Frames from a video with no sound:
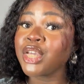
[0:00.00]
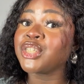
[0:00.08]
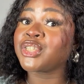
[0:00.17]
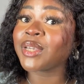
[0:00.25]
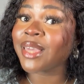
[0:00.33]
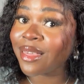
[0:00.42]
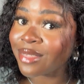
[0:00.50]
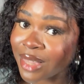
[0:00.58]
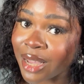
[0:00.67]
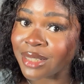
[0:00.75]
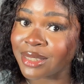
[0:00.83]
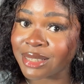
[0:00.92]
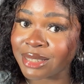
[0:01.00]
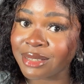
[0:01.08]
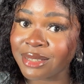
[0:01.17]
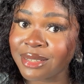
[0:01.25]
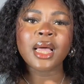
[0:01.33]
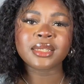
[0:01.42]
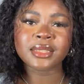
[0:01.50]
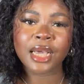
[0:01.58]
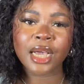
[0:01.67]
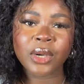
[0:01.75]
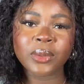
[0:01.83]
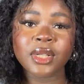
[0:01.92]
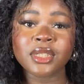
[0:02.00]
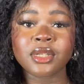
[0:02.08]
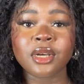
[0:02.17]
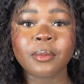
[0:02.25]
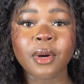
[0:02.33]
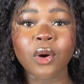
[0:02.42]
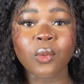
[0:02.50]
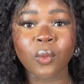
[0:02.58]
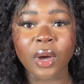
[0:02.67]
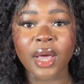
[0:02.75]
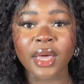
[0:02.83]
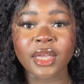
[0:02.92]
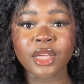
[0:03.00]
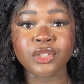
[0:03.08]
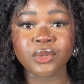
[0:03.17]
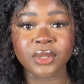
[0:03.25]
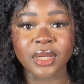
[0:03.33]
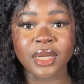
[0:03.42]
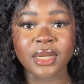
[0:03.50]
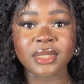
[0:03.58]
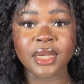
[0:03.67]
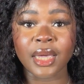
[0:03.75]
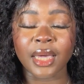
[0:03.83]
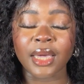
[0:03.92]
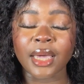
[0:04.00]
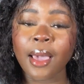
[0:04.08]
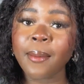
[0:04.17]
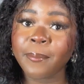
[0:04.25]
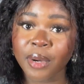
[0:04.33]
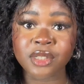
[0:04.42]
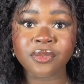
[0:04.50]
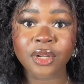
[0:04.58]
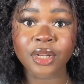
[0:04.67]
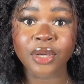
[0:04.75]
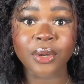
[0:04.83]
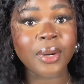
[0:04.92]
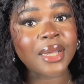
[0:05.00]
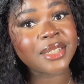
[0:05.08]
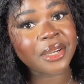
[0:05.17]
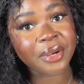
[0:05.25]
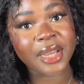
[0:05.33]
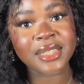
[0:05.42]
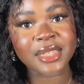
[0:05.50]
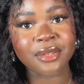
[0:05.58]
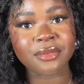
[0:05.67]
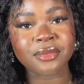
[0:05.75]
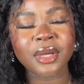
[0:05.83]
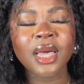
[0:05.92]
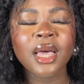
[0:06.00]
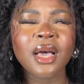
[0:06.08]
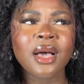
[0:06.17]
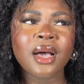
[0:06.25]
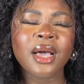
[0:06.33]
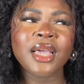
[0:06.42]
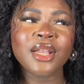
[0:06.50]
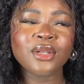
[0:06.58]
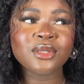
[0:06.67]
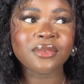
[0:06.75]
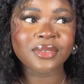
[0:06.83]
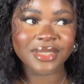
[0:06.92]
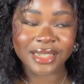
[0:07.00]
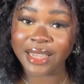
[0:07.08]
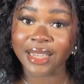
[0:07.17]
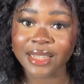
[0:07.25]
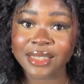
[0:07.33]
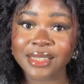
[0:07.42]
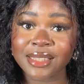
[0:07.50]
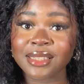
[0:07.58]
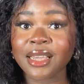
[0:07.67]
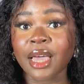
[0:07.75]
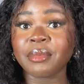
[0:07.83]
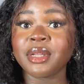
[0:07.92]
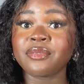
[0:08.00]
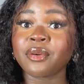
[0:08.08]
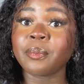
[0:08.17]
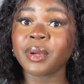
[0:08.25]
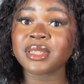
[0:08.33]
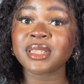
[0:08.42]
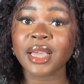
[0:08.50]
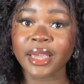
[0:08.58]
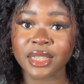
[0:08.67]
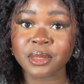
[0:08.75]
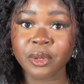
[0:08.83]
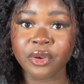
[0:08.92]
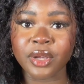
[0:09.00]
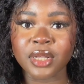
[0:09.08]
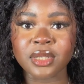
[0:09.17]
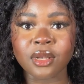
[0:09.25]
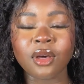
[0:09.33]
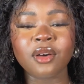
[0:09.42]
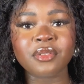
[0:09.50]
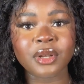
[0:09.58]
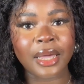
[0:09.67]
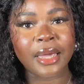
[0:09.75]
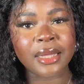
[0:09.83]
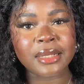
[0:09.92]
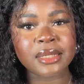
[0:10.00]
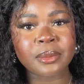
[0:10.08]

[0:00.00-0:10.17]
Do you get that? Now, let's talk about why you need a portfolio as a creative. A lot of clients, from personal experience, a lot of clients